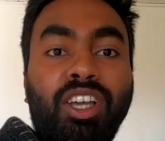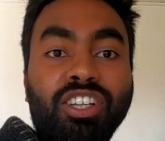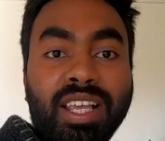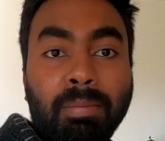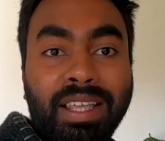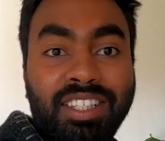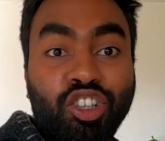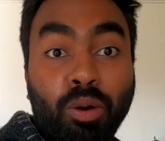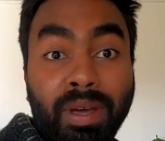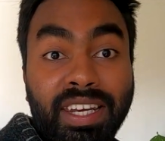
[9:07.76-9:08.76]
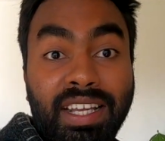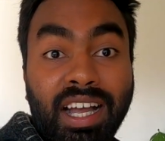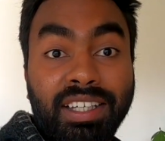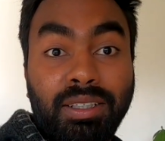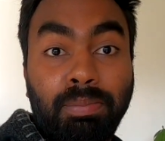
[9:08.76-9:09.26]
because I met so many
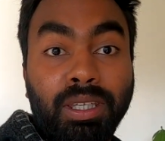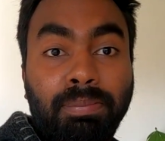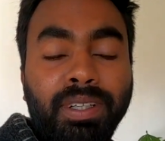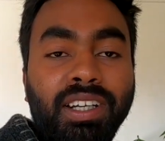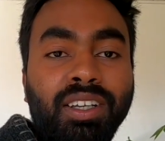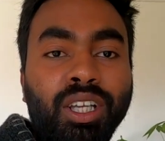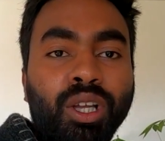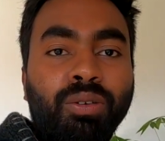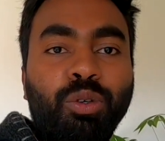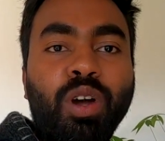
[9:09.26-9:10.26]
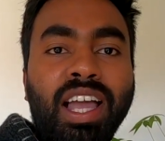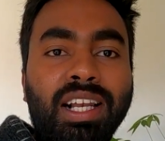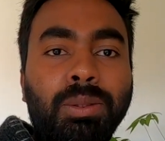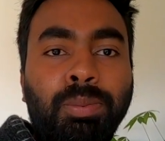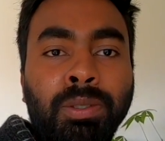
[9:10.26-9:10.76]
kind people who
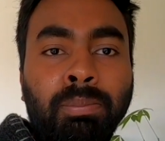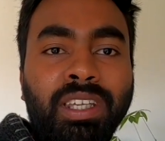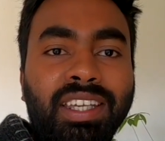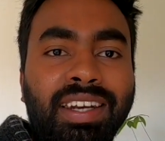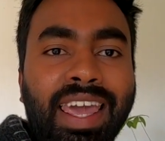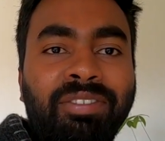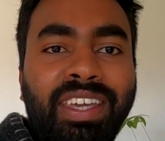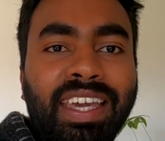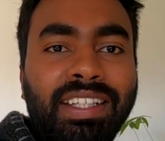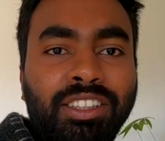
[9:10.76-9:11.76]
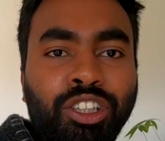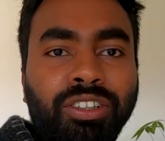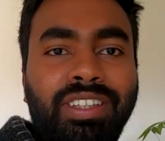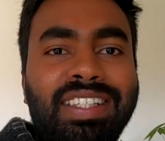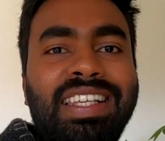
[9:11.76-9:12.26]
helped me navigate
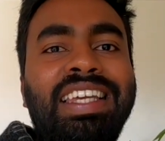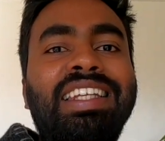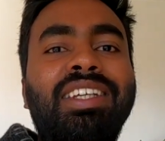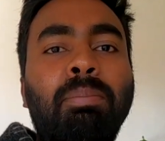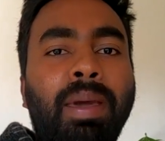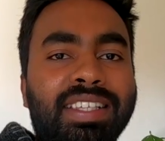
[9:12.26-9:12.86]
through these hidden